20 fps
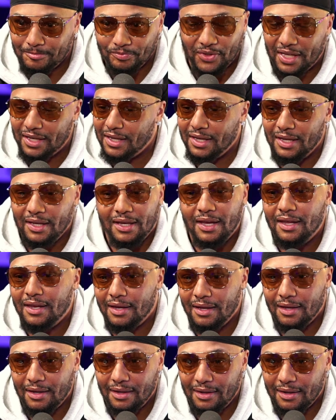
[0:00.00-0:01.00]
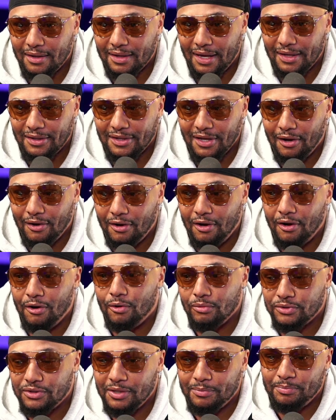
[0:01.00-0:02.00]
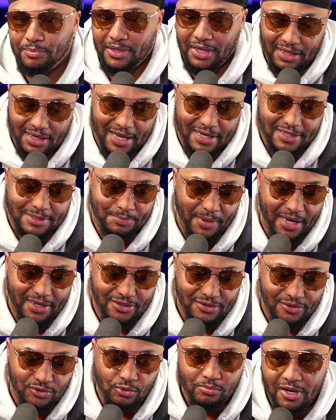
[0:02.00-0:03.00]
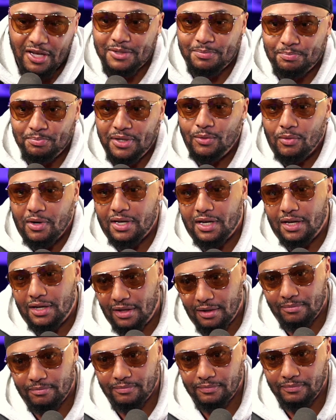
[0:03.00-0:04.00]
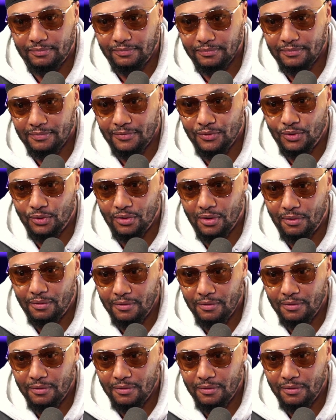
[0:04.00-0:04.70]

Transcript: They didn't get it. And they thought, oh, to be in that space, you must be one of them, you know?